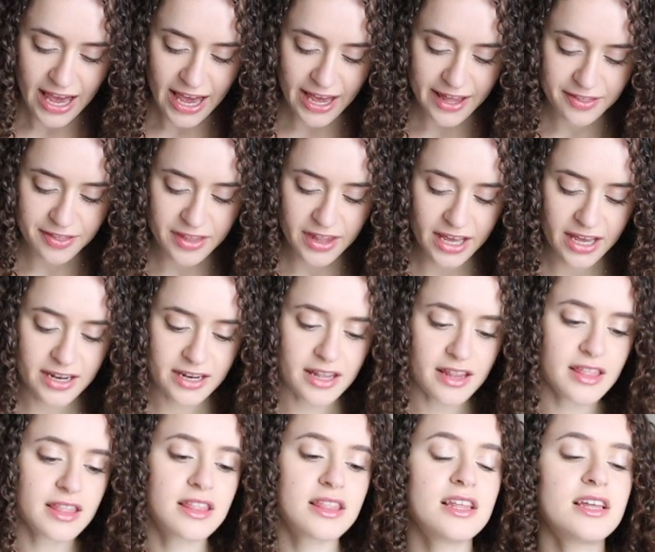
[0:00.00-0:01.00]
And
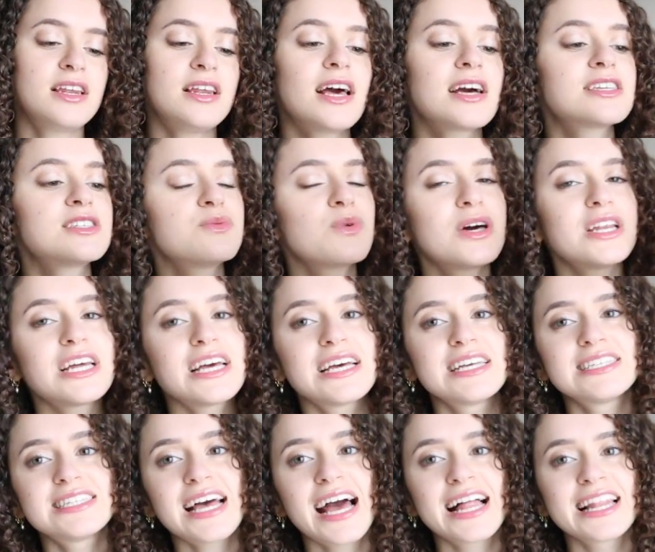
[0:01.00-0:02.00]
then the next one
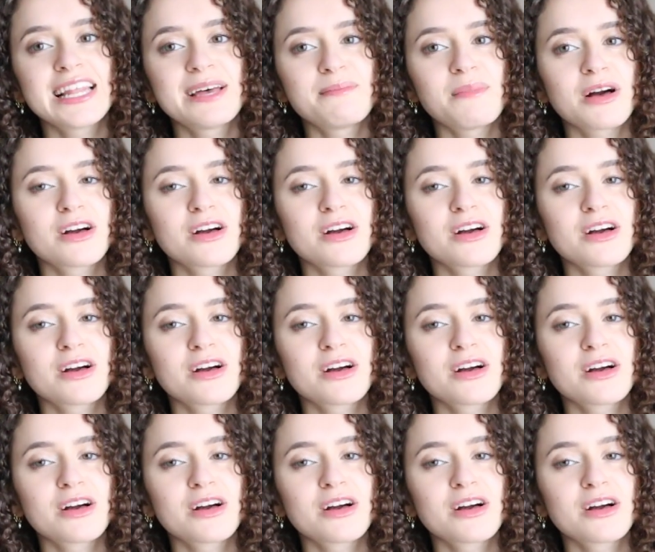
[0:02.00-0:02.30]
is Ellen